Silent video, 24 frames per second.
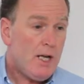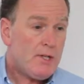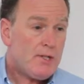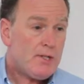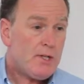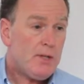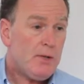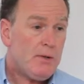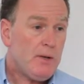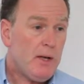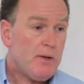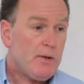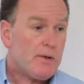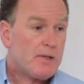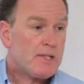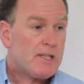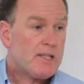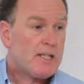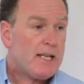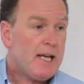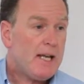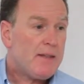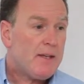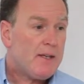2 notes
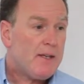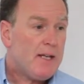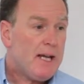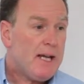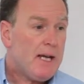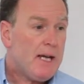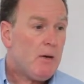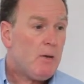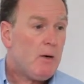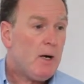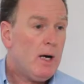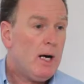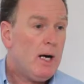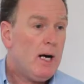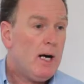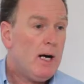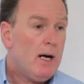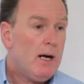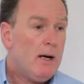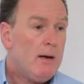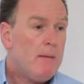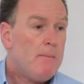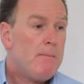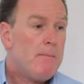together now.
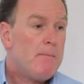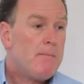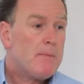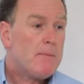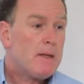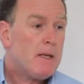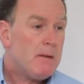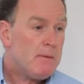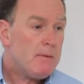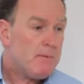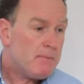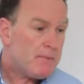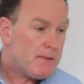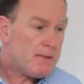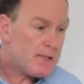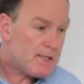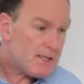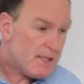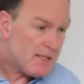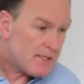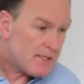This